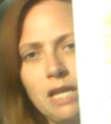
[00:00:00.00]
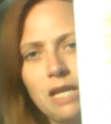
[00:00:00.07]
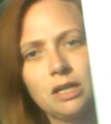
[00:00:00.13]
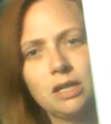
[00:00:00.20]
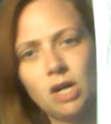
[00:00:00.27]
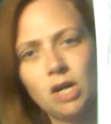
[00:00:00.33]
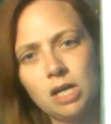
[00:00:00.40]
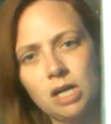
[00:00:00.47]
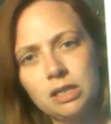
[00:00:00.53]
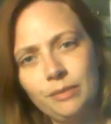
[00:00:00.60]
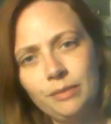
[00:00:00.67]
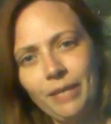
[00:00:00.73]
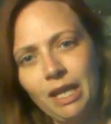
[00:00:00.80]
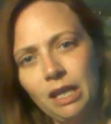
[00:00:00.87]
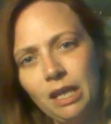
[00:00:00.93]
card to
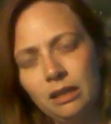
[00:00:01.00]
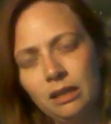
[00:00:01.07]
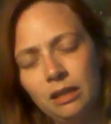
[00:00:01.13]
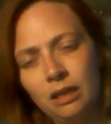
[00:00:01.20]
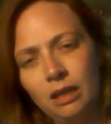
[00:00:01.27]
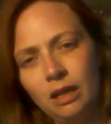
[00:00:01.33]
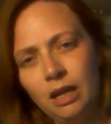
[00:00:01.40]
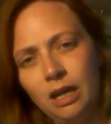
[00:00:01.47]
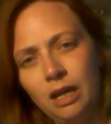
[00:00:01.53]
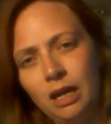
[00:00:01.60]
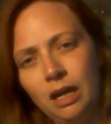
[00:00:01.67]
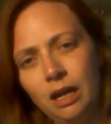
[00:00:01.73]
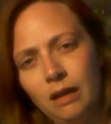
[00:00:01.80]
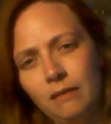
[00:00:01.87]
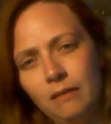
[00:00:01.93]
me.
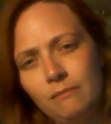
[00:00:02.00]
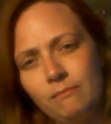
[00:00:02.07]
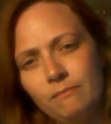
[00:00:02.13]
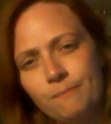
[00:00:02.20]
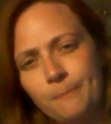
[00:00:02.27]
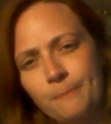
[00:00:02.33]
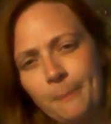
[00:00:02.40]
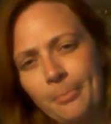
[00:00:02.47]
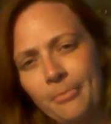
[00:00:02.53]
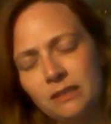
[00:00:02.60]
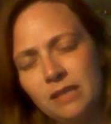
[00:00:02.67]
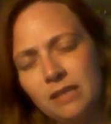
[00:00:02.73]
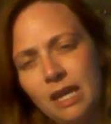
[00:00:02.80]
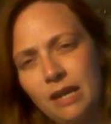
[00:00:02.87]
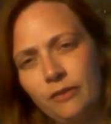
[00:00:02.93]
The
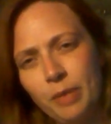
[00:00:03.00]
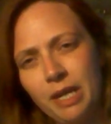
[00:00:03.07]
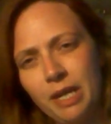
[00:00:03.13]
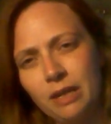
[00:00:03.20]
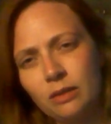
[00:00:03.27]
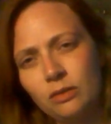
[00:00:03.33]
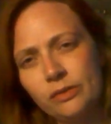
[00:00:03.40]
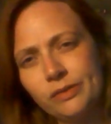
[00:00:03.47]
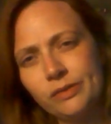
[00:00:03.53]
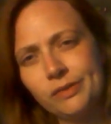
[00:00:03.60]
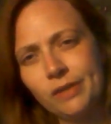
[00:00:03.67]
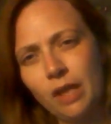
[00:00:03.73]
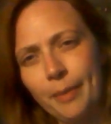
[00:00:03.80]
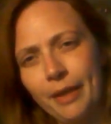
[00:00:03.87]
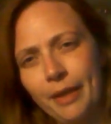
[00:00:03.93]
10 of Pentacles, it's
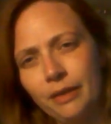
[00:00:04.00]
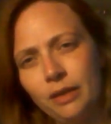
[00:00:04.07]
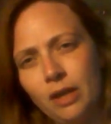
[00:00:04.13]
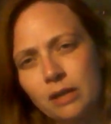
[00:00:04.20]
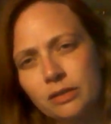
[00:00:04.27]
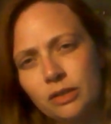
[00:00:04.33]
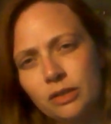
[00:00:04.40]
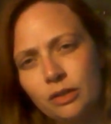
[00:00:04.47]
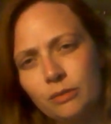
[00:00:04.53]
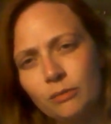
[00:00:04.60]
all about long-term